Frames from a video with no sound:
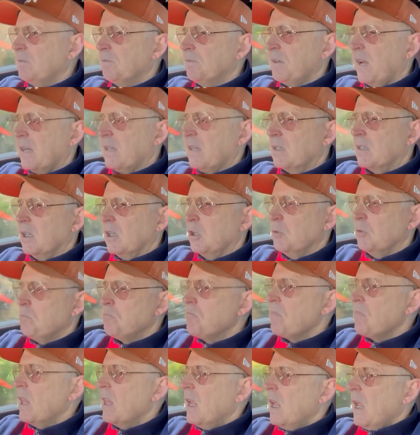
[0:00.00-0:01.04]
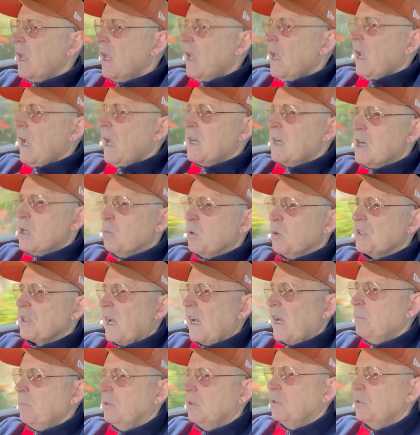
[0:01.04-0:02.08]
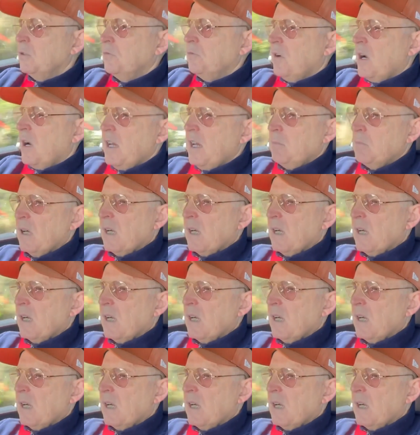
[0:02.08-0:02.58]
factor, and I was able to find